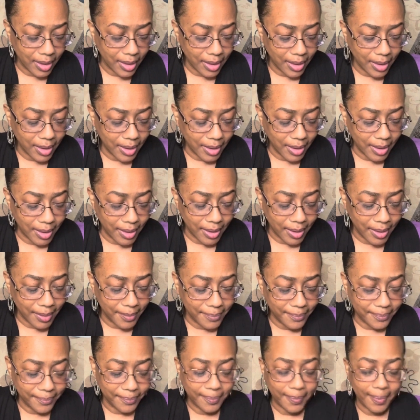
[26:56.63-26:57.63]
I
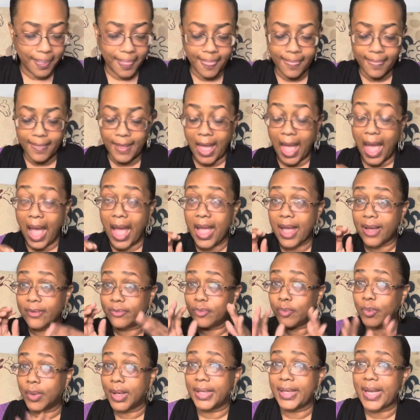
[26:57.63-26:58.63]
have
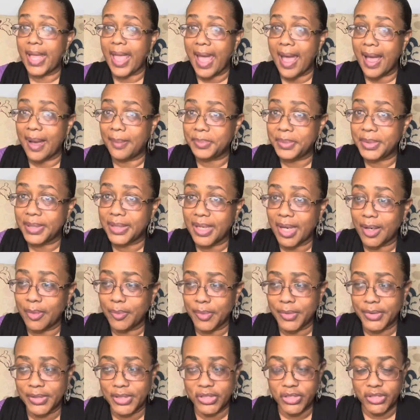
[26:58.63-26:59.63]
one app that I
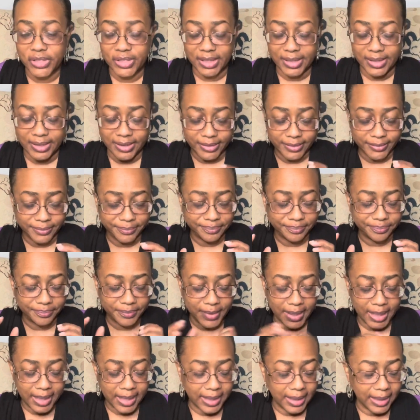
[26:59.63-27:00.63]
want to share,
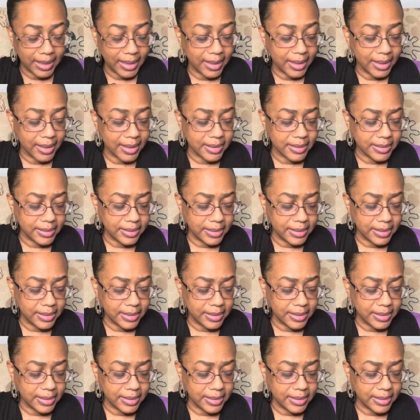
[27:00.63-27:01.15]
and